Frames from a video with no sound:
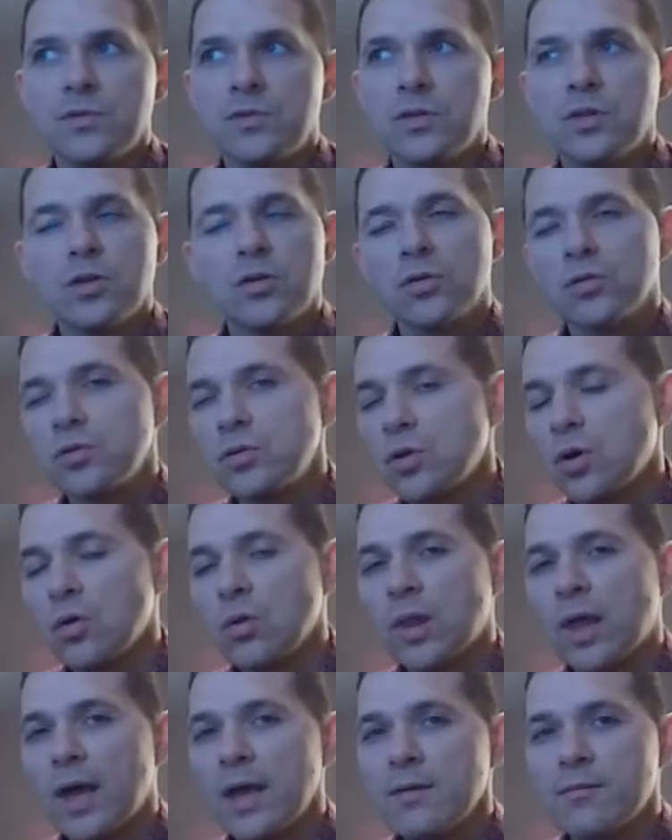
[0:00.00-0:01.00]
little to
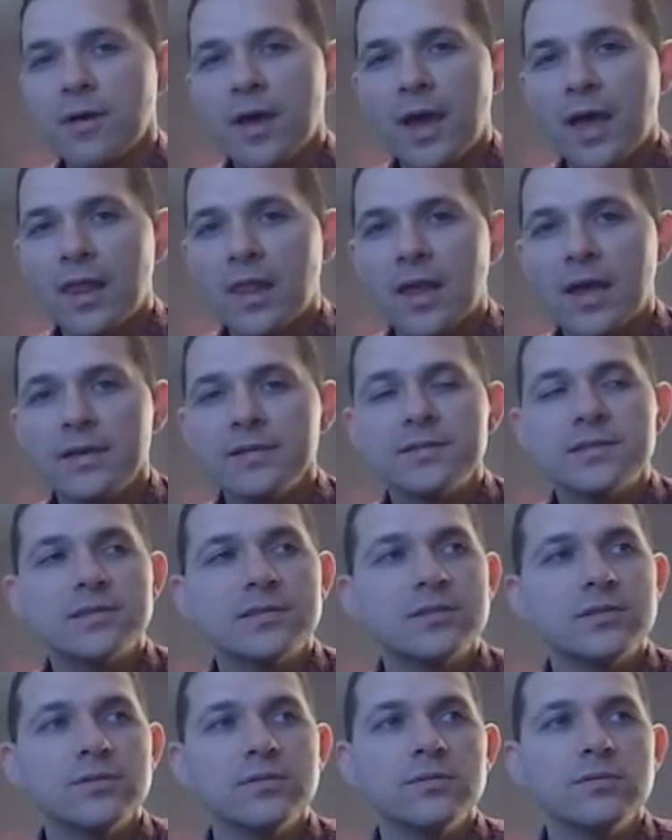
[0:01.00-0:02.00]
no light with
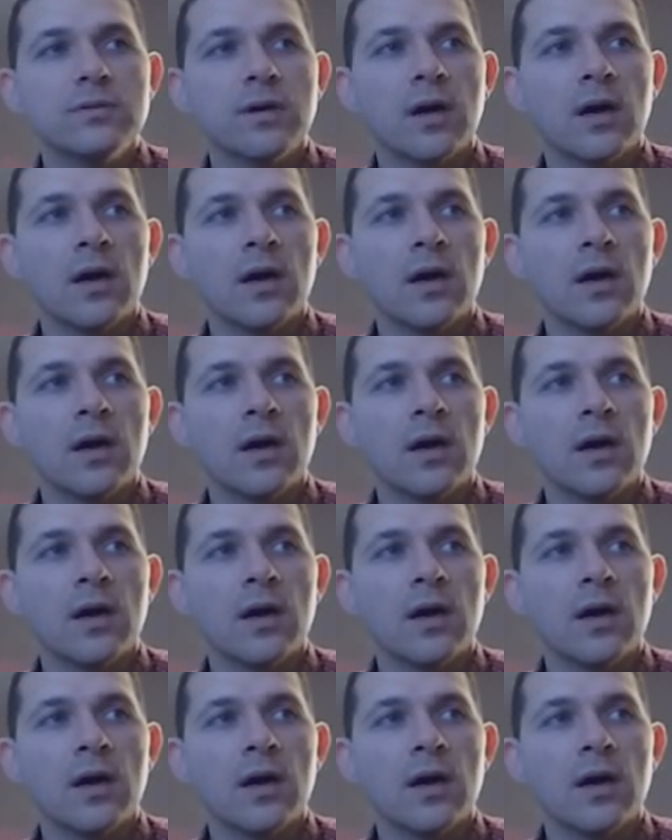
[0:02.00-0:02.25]
headlights to